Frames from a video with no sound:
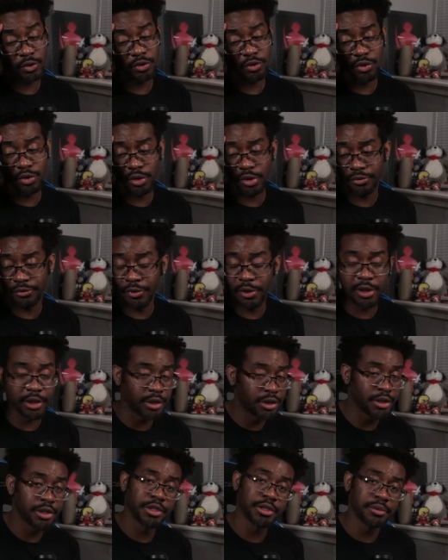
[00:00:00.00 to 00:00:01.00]
to the
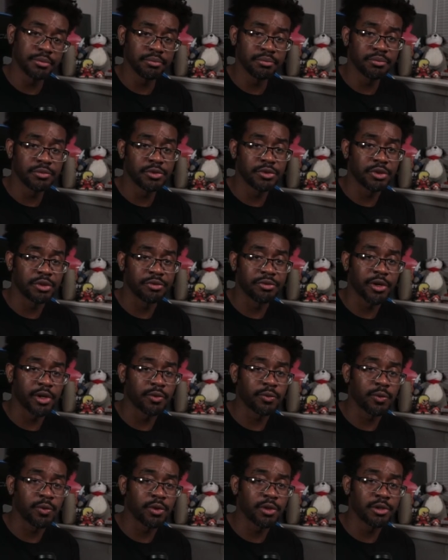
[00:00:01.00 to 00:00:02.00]
footage, Street Fighter
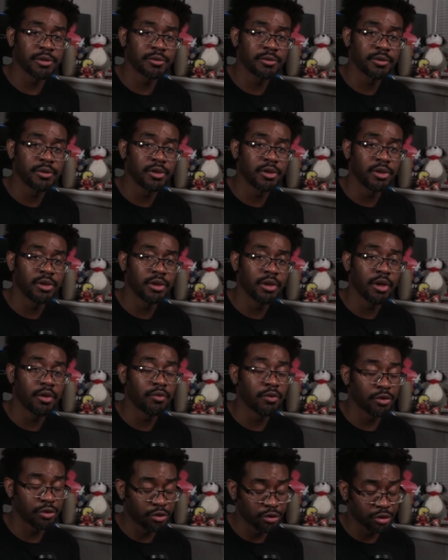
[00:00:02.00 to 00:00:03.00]
four
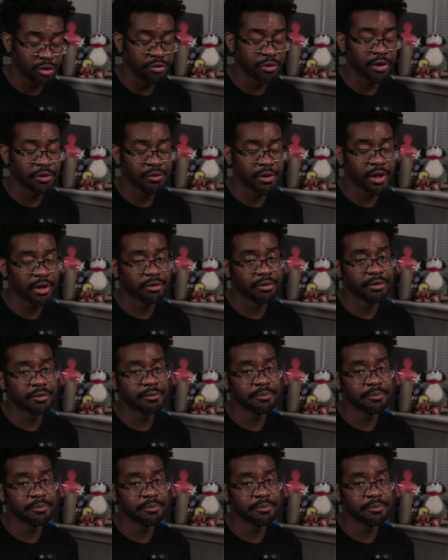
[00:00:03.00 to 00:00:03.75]
versus Street Fighter five.